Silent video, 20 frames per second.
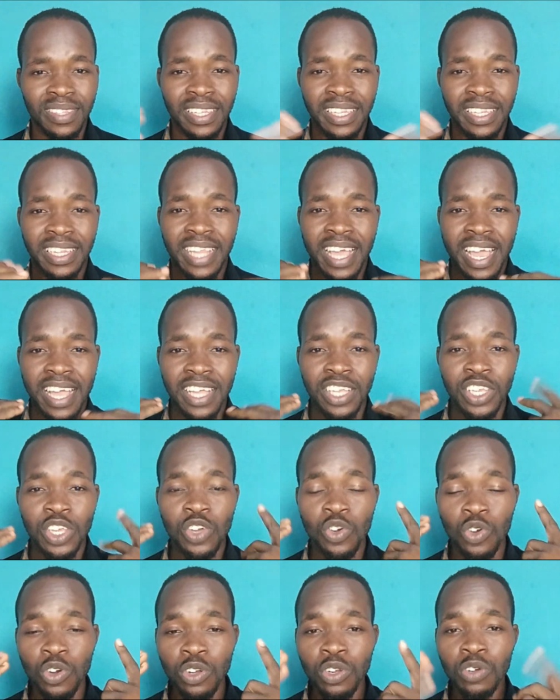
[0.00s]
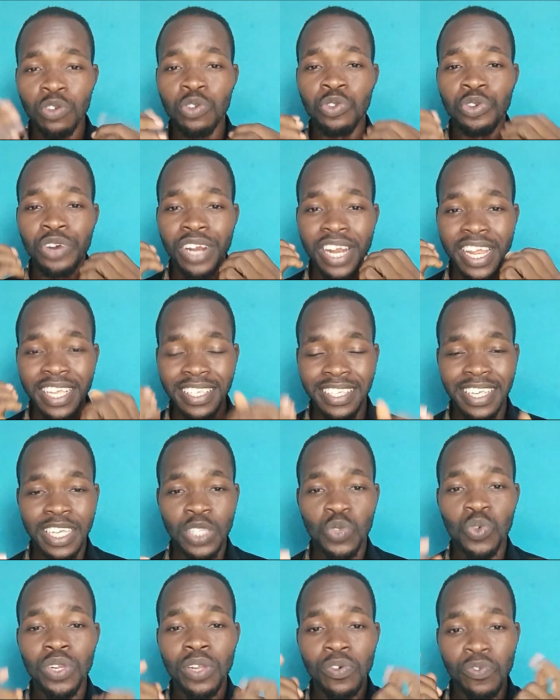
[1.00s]
then you're gonna release
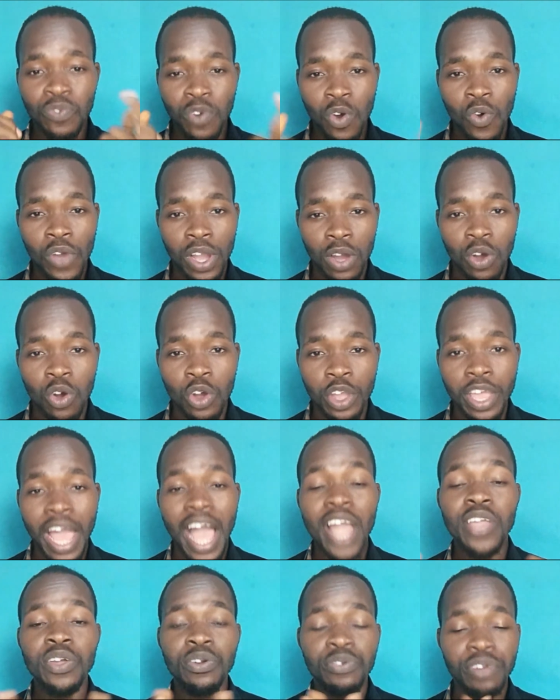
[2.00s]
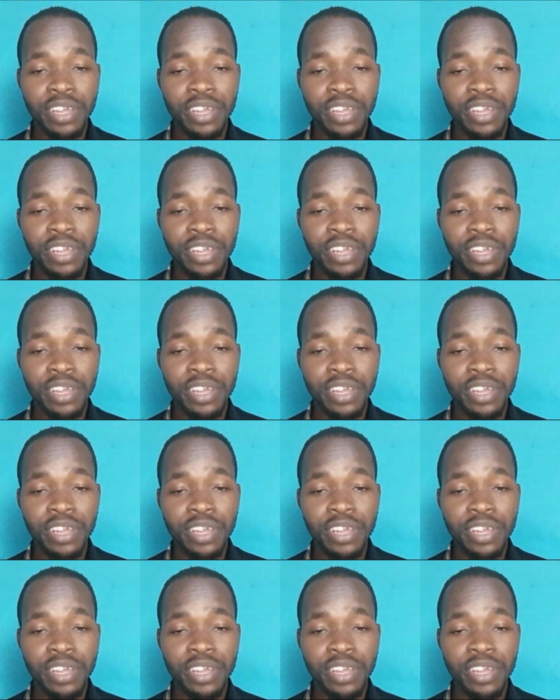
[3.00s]
it with the vowel. Okay, are you